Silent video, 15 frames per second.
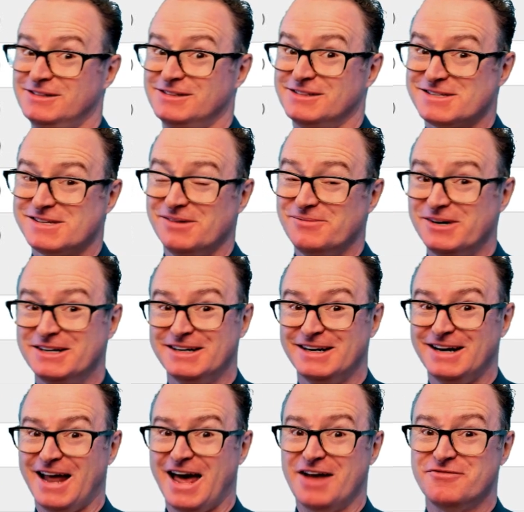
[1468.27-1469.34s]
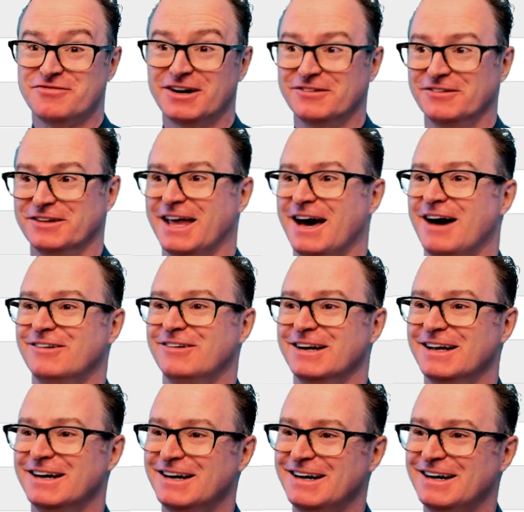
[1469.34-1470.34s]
Someone had fun with that one.